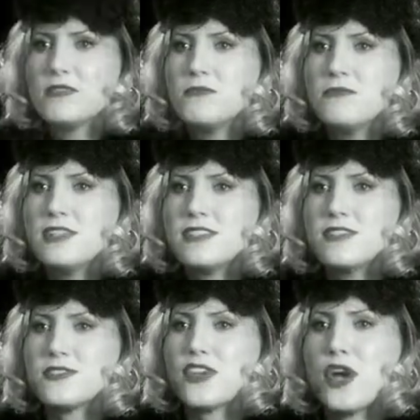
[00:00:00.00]

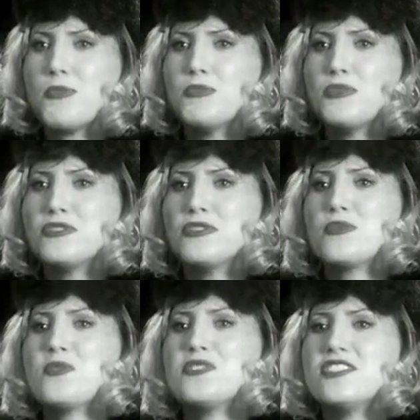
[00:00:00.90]
Mrs.
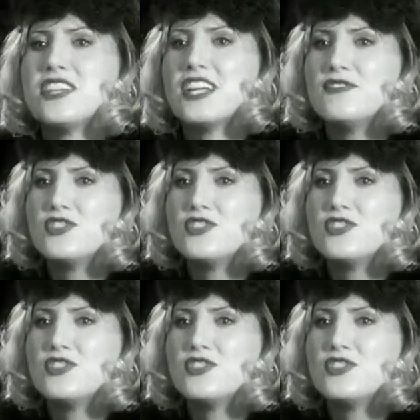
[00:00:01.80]
Carpetburner would say if